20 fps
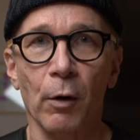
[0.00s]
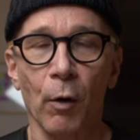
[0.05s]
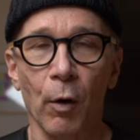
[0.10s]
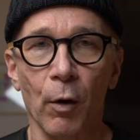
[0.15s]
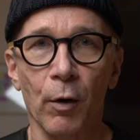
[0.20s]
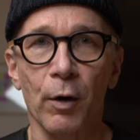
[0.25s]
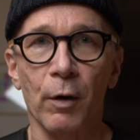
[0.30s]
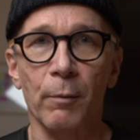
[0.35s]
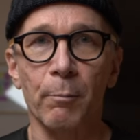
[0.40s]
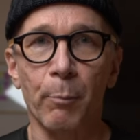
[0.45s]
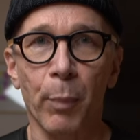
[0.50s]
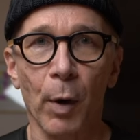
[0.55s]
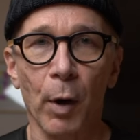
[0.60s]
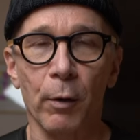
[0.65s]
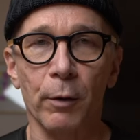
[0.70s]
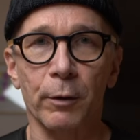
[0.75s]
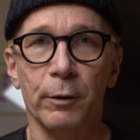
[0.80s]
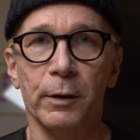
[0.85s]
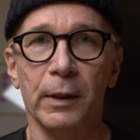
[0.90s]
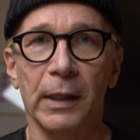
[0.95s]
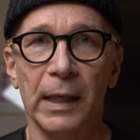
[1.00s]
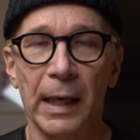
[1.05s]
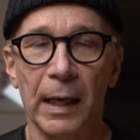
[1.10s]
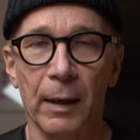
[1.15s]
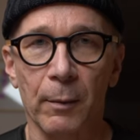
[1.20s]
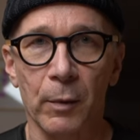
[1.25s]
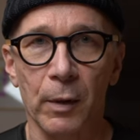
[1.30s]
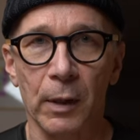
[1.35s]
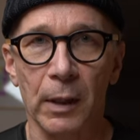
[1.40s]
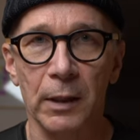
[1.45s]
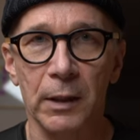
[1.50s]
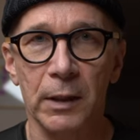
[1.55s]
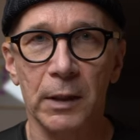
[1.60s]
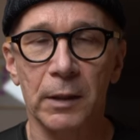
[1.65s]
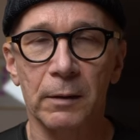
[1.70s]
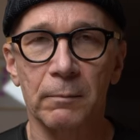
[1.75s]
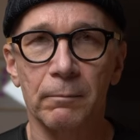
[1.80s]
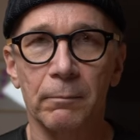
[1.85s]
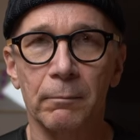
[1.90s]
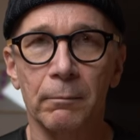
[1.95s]
on both
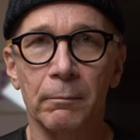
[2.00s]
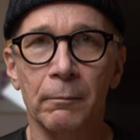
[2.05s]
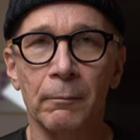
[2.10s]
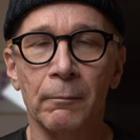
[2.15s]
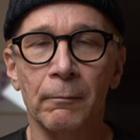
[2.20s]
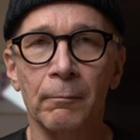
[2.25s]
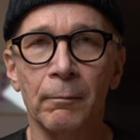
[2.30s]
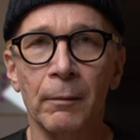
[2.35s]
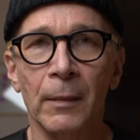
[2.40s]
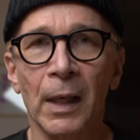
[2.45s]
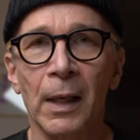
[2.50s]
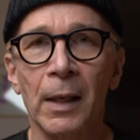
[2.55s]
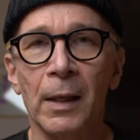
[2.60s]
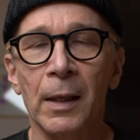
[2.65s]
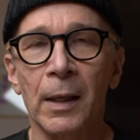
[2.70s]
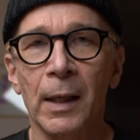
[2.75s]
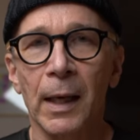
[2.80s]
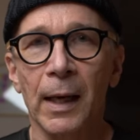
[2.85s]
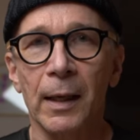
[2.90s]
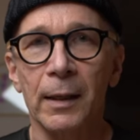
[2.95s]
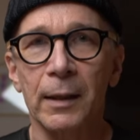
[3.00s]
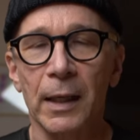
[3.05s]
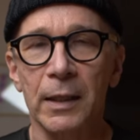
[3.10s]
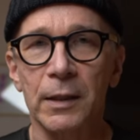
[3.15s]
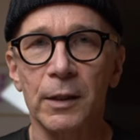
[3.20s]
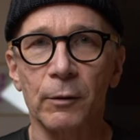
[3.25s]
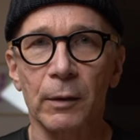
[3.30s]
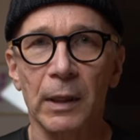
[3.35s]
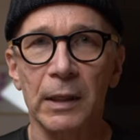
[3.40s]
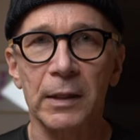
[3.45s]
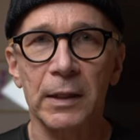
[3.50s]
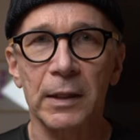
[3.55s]
cameras. And as you can